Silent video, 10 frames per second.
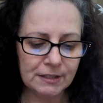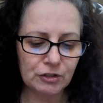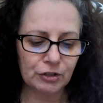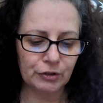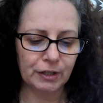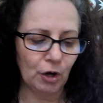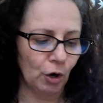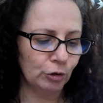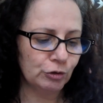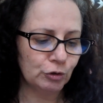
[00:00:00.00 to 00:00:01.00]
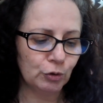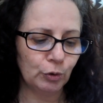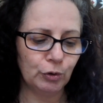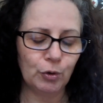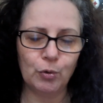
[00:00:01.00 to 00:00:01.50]
attorney also
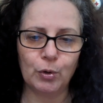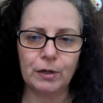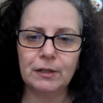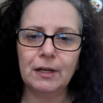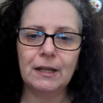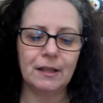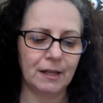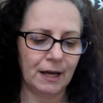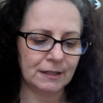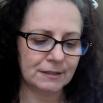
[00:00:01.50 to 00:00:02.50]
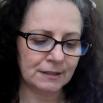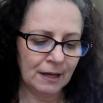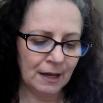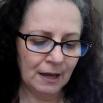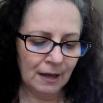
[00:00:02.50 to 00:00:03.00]
told the court that
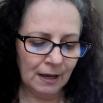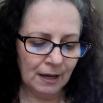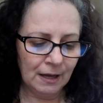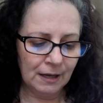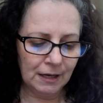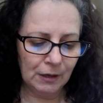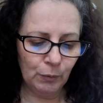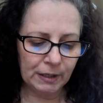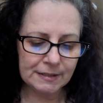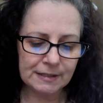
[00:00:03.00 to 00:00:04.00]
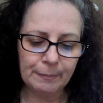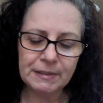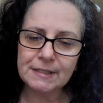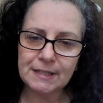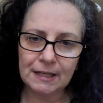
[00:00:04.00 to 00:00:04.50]
he would accept a
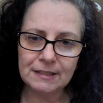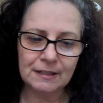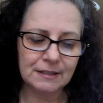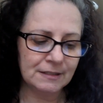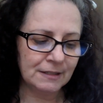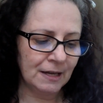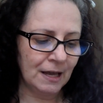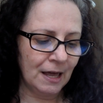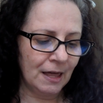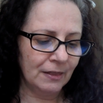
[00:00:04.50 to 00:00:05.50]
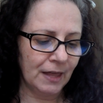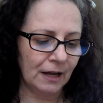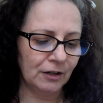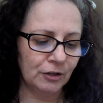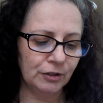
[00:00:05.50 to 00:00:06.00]
sentence
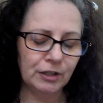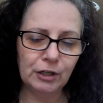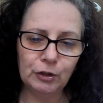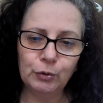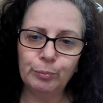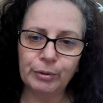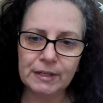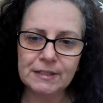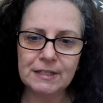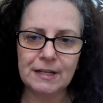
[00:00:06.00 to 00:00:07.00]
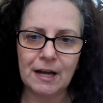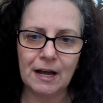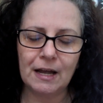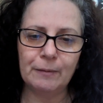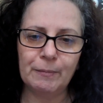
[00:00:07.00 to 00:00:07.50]
that could include prison
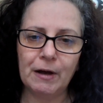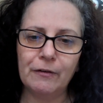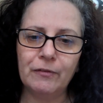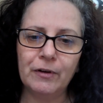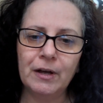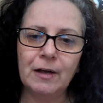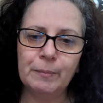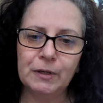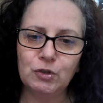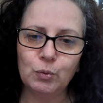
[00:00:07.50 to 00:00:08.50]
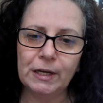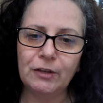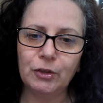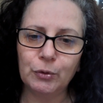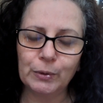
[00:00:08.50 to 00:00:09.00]
time of between
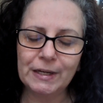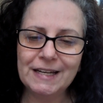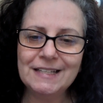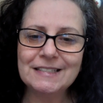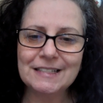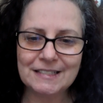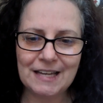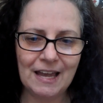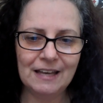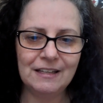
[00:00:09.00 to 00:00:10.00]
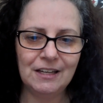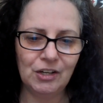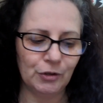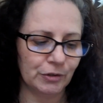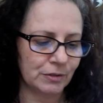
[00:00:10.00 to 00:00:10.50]
3 to 10
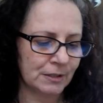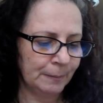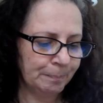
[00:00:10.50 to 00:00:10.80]
years.